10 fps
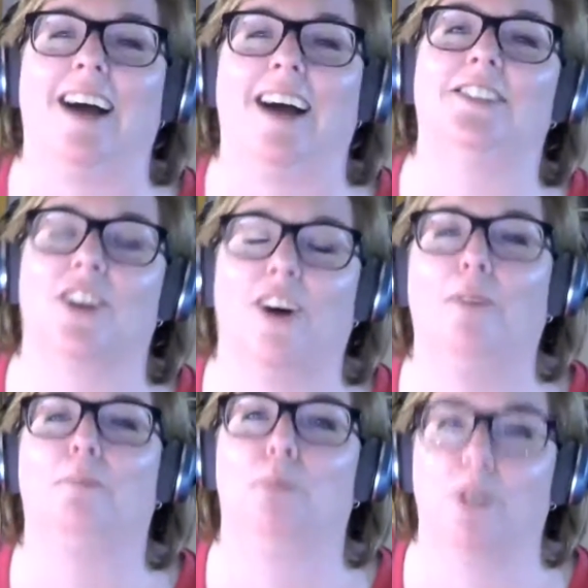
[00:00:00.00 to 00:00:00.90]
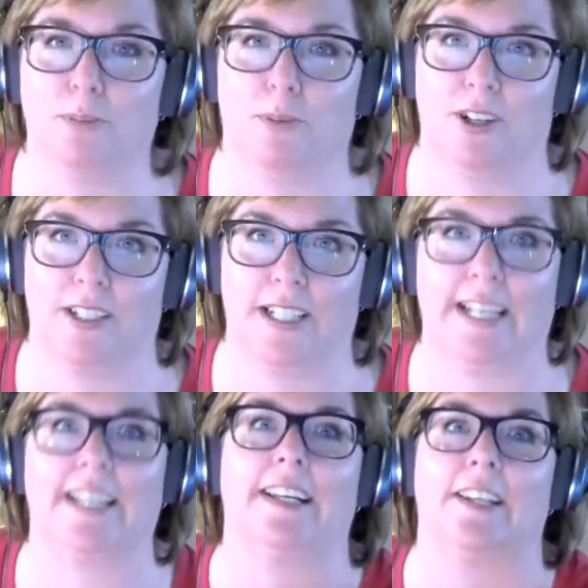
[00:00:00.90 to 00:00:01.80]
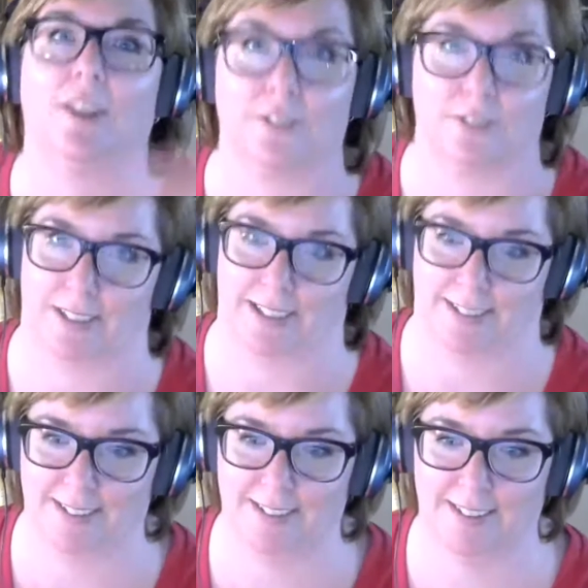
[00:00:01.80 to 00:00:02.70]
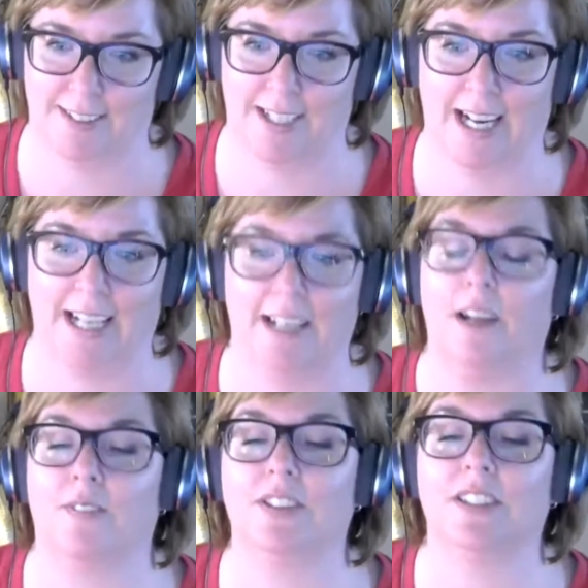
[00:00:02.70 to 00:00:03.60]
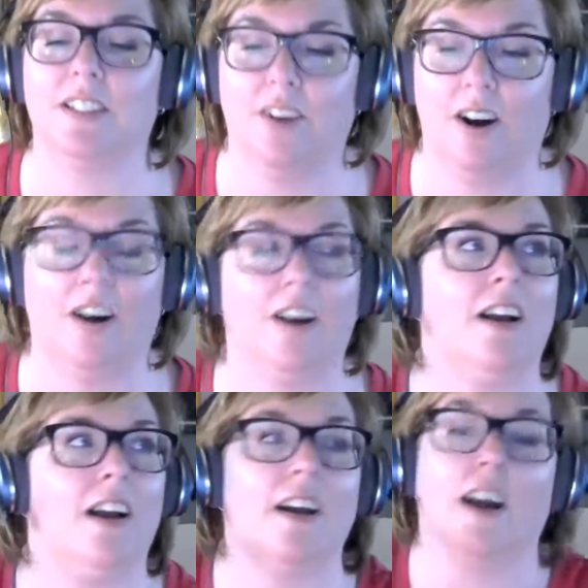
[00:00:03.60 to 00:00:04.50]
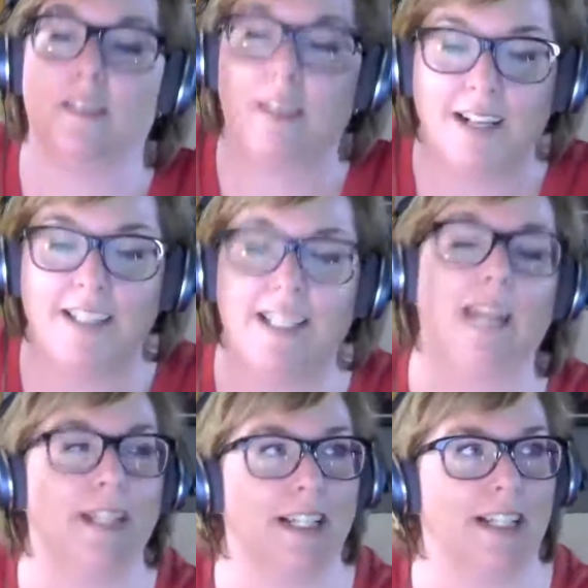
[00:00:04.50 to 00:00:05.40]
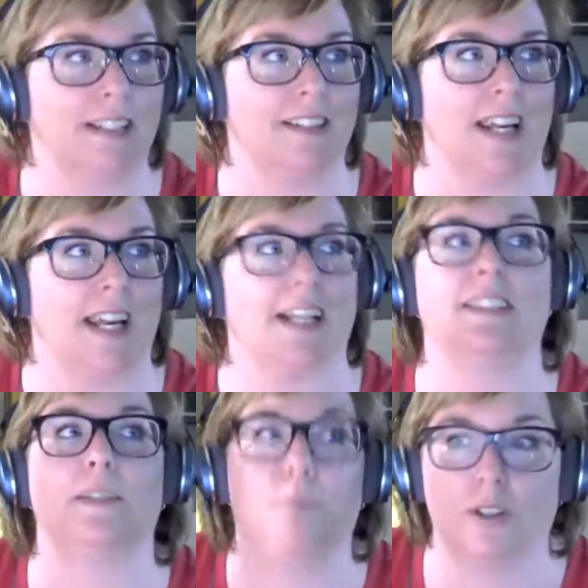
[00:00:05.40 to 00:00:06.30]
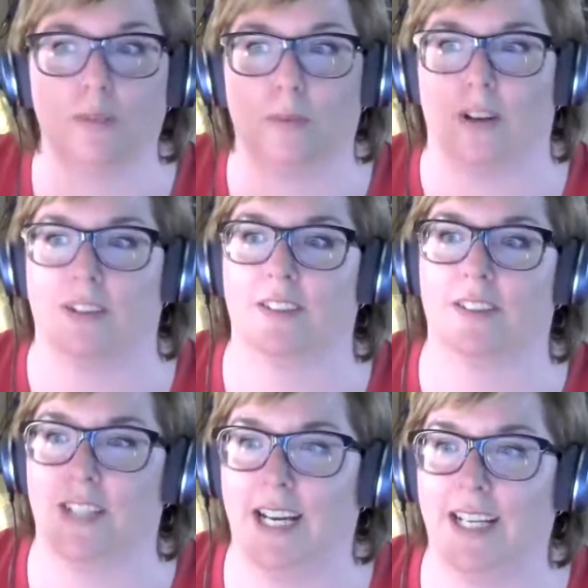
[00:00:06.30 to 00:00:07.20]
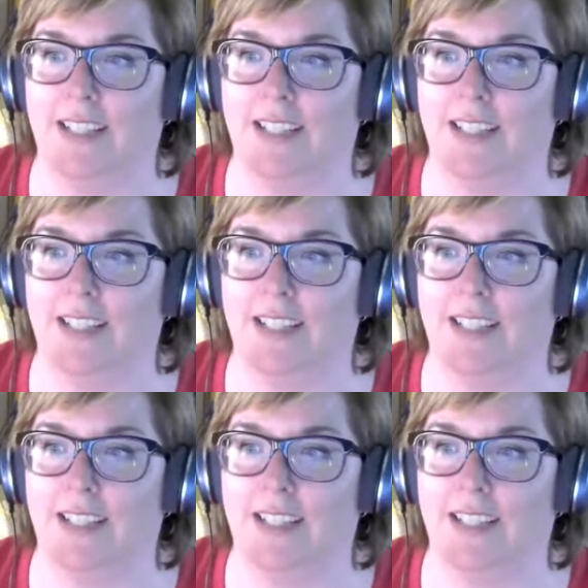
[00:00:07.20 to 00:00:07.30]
it's called bookmarking. Get over it, okay? First of all, I'm not gaming anything. It's a bookmark, okay?